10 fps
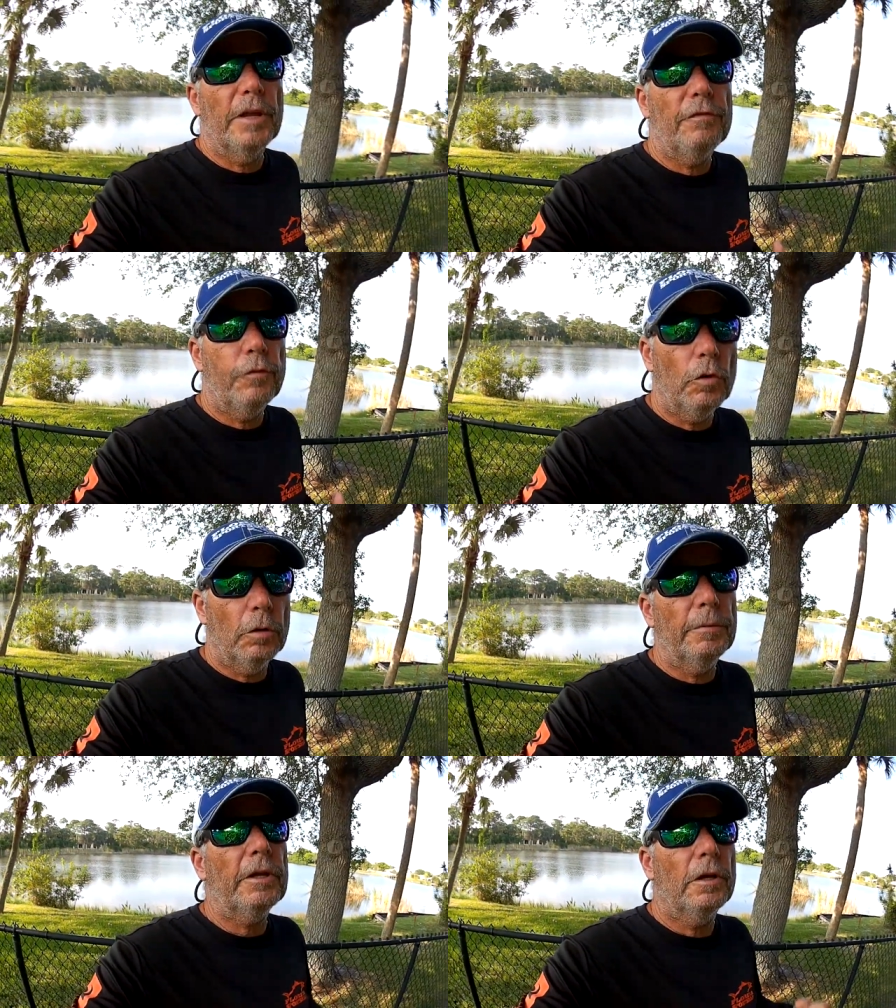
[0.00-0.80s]
They
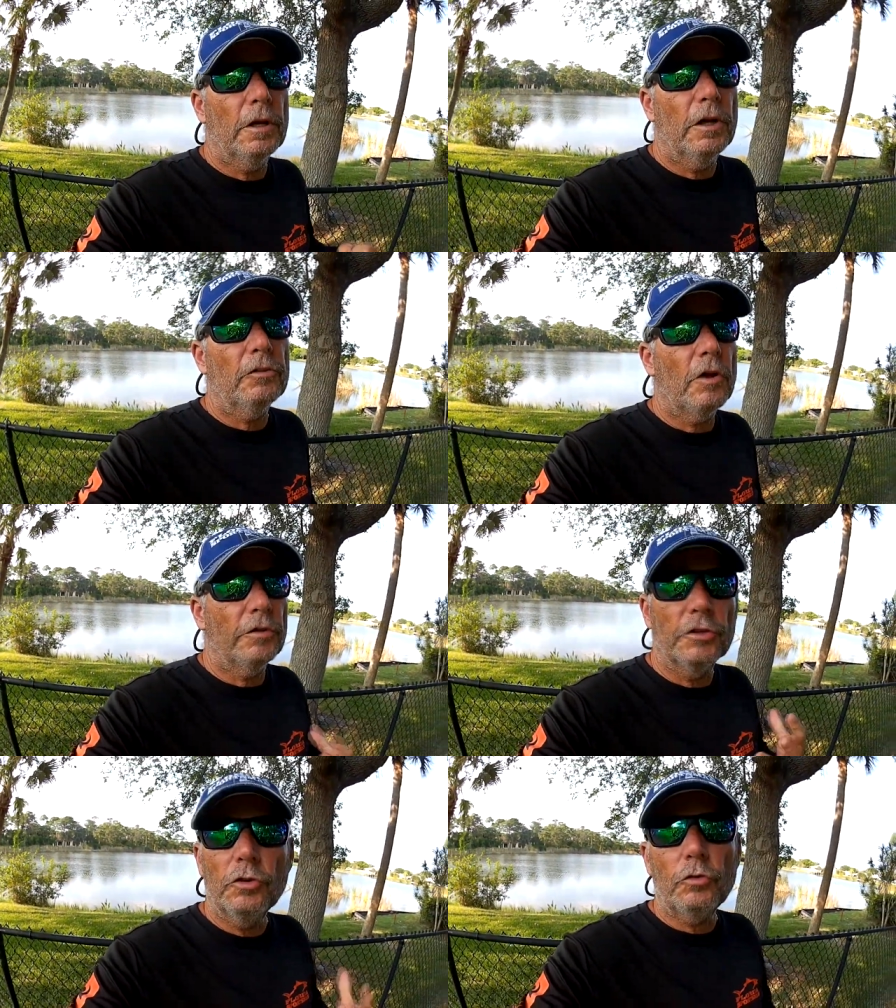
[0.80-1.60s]
form because
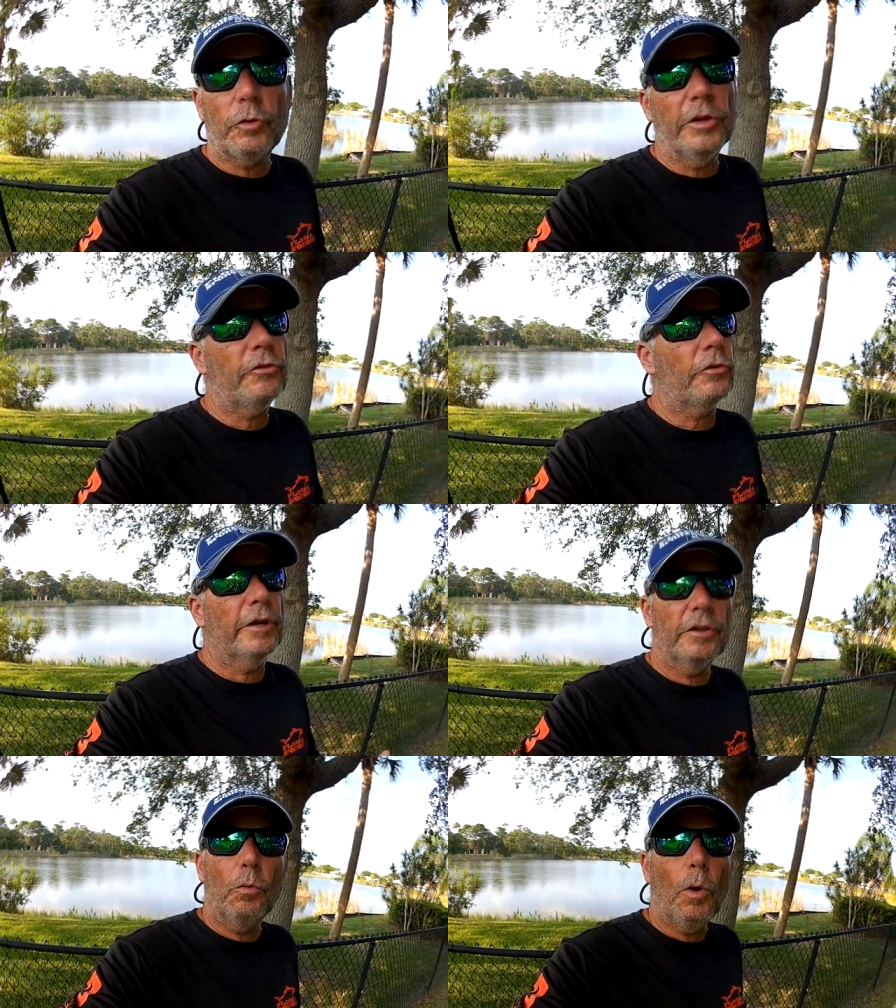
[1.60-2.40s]
all the nutrients are
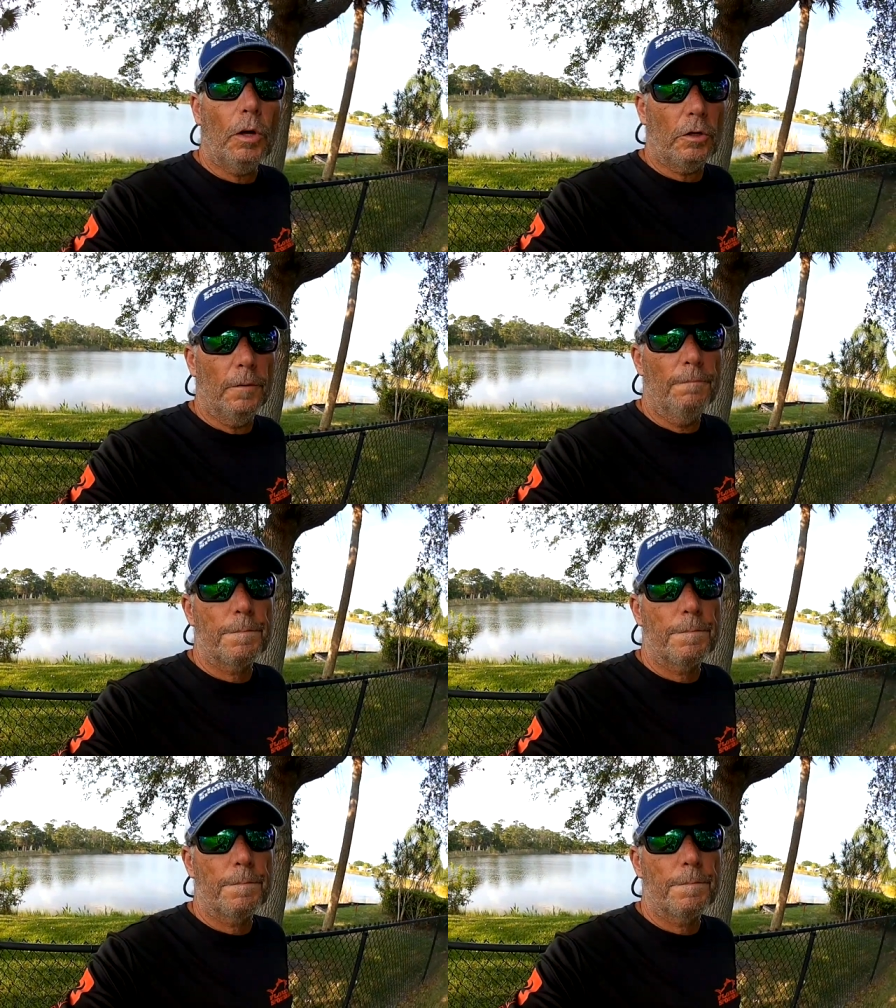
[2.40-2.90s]
in the water.